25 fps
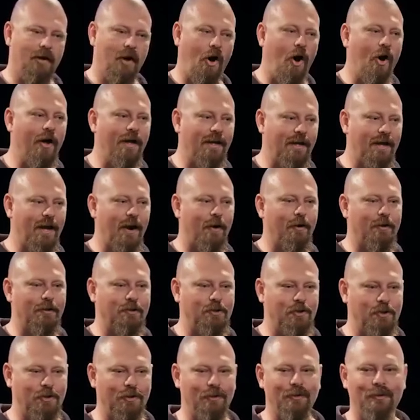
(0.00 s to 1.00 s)
I
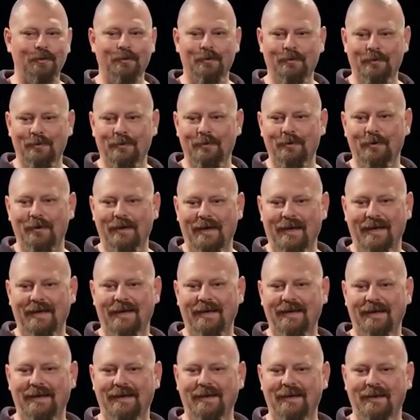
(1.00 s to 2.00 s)
encourage you
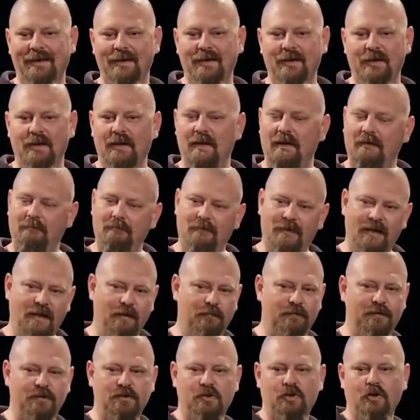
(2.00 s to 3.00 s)
here,
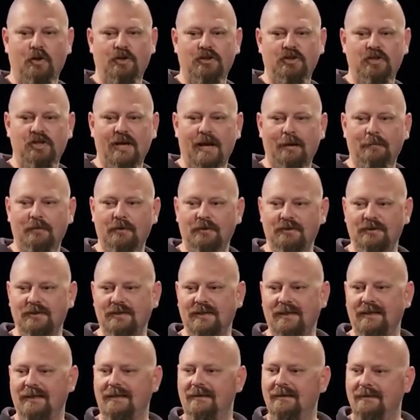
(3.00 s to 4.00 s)
if it's not
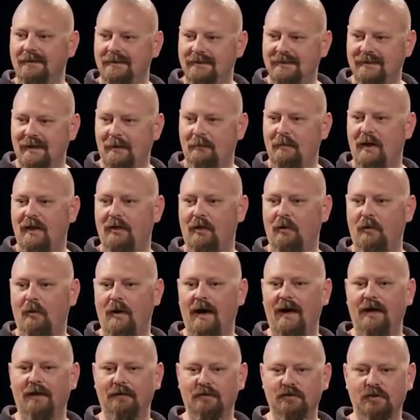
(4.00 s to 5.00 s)
chaplaincy, some other
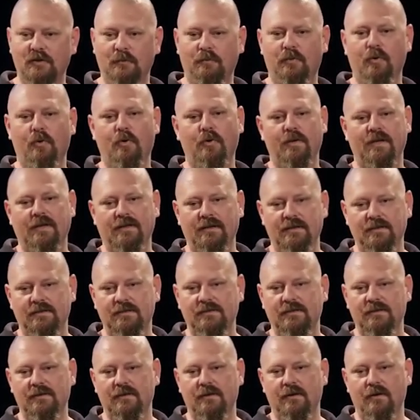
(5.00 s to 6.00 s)
way of supporting
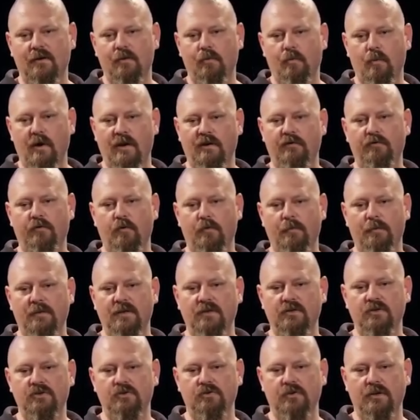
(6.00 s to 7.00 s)
this wonderful
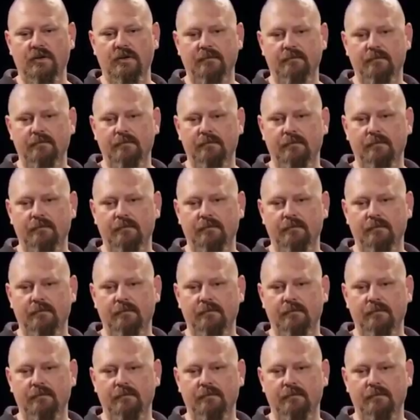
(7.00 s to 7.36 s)
ministry,